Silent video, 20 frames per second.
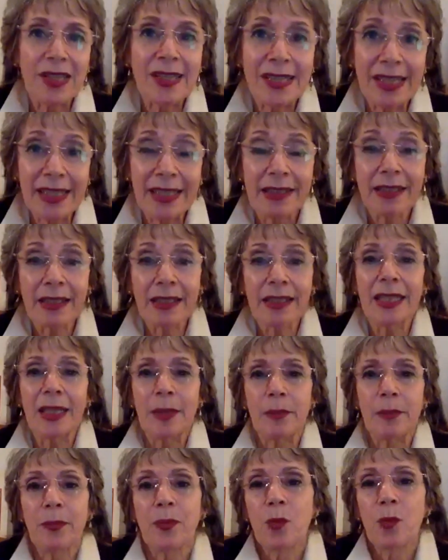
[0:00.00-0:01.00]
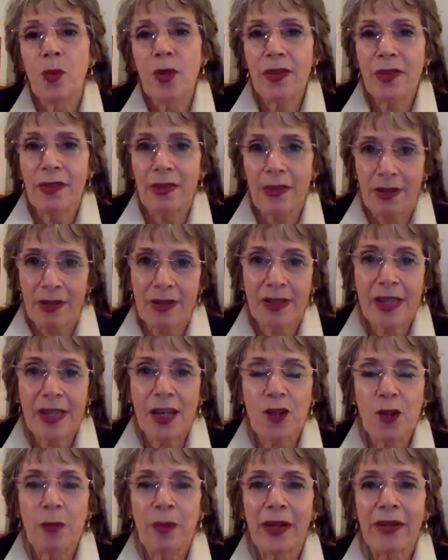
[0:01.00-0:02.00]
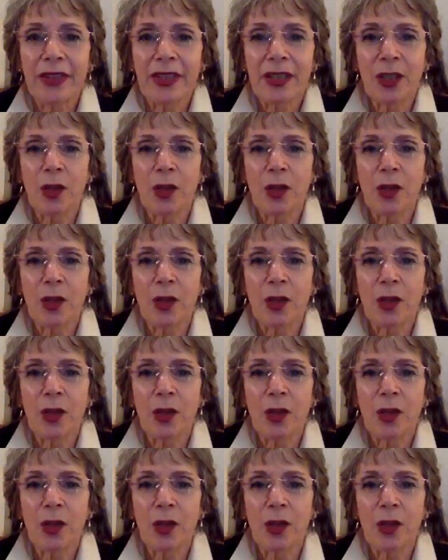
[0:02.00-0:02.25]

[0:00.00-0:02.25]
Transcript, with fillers: to see a clip with uh, Sacha Baron